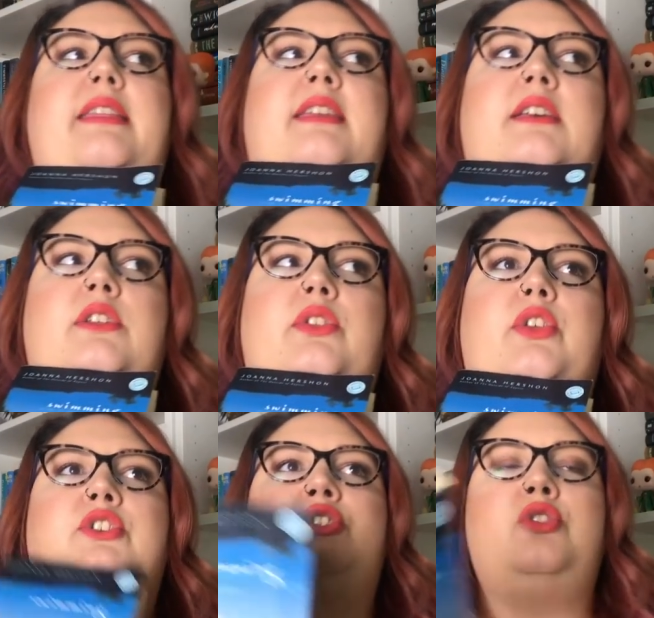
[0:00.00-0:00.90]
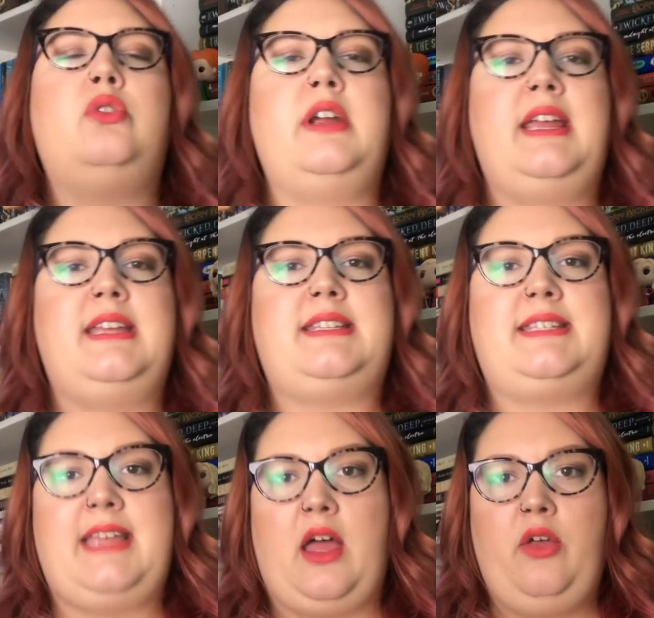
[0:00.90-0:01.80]
the the story
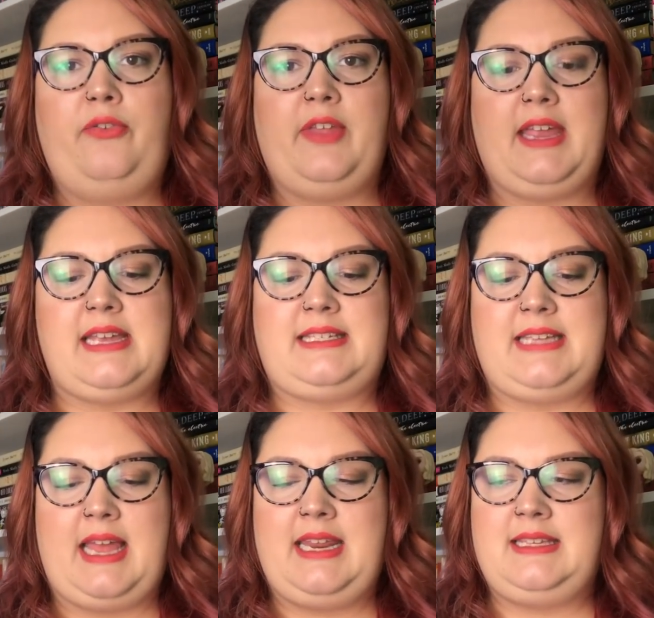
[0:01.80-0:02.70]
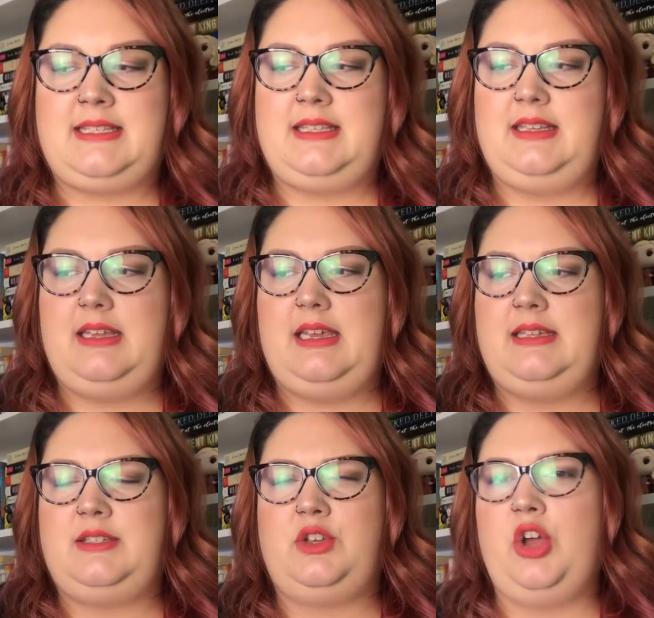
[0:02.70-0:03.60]
itself like i said is
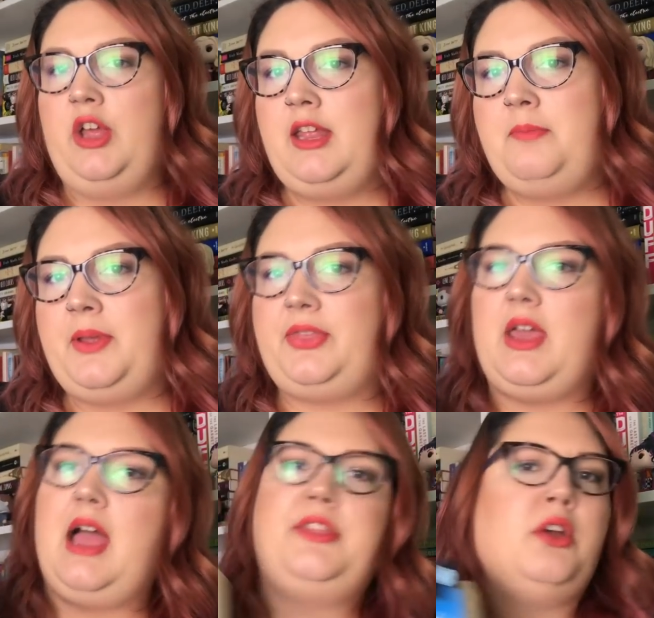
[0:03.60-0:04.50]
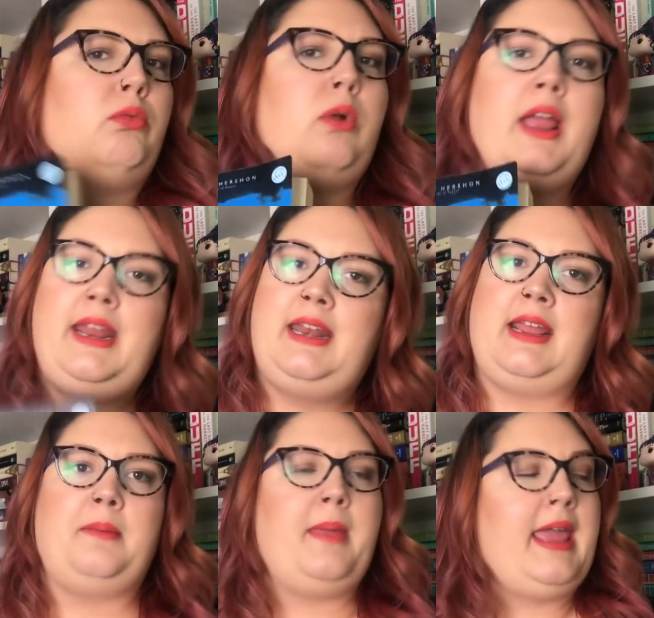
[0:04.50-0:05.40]
is good but god the
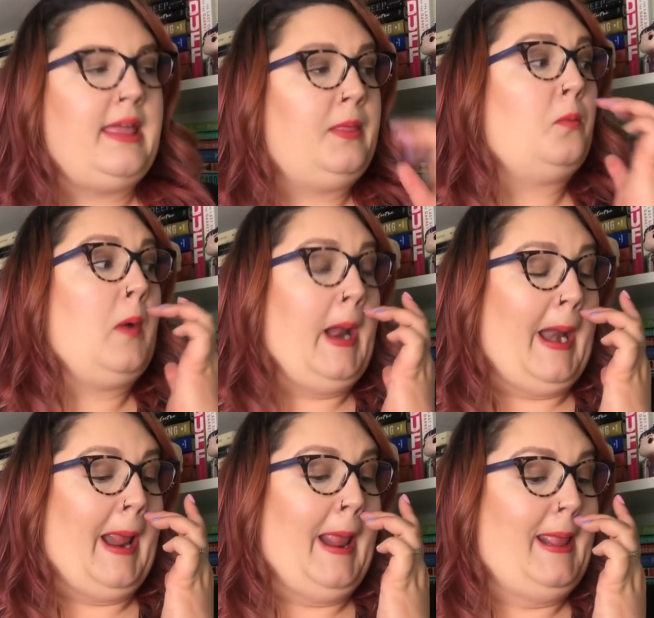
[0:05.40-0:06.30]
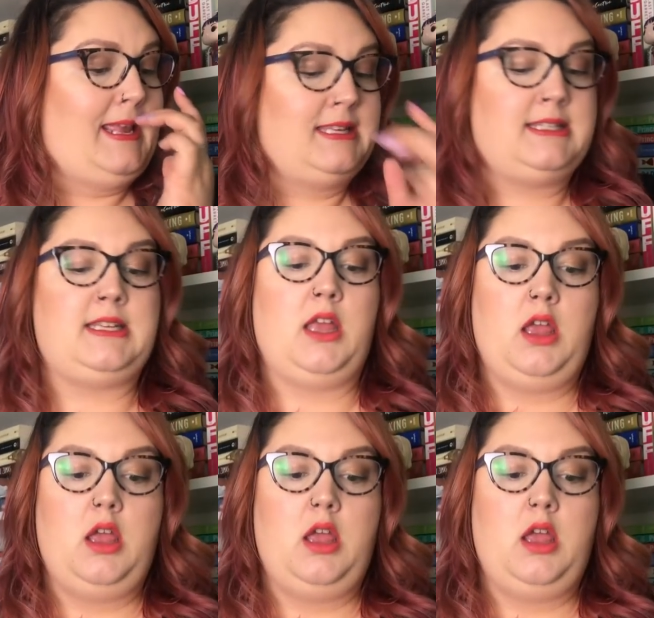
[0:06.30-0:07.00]
writing man the writing is